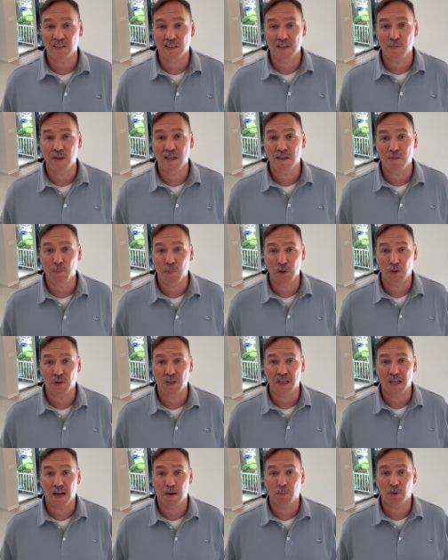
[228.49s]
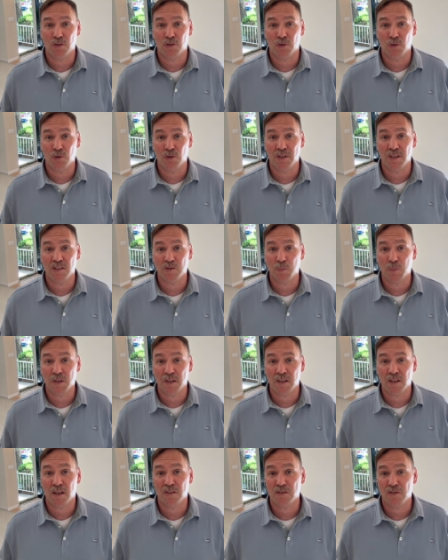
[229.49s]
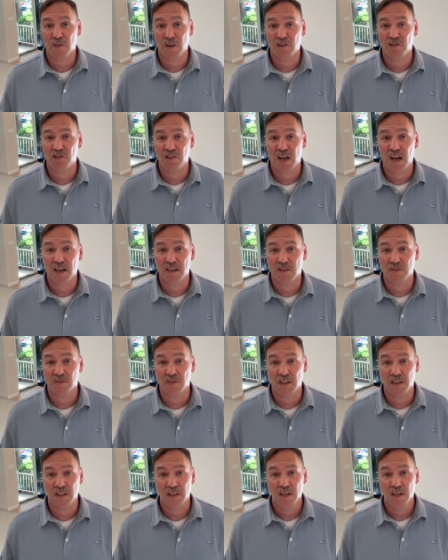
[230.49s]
limited building opportunities because of our geography.